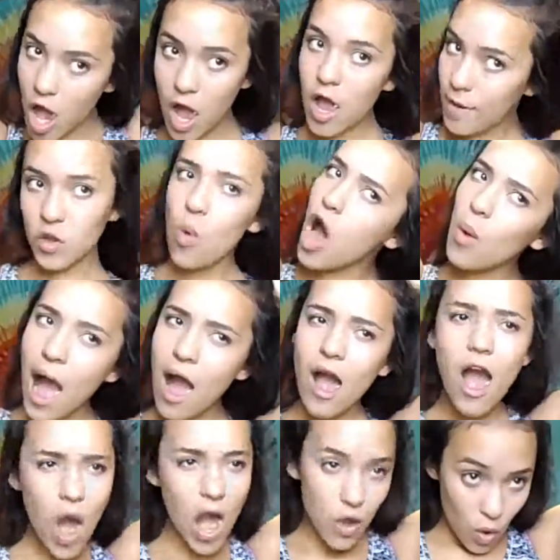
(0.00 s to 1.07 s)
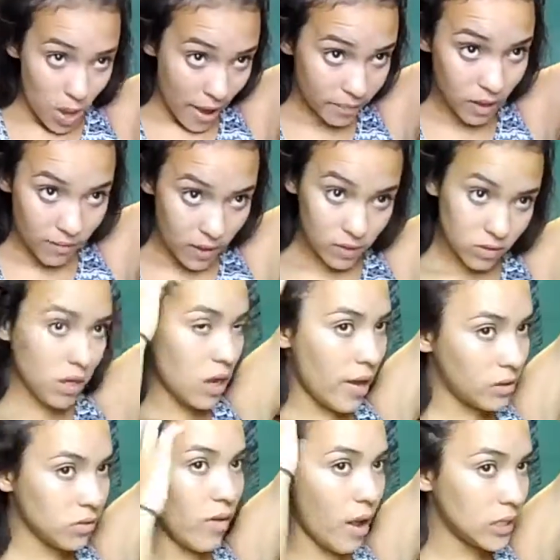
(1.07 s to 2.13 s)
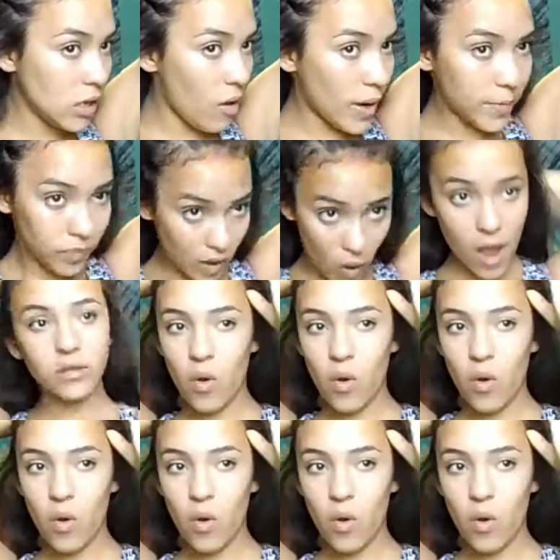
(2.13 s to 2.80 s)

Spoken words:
down my head, well, French braiding it down my head,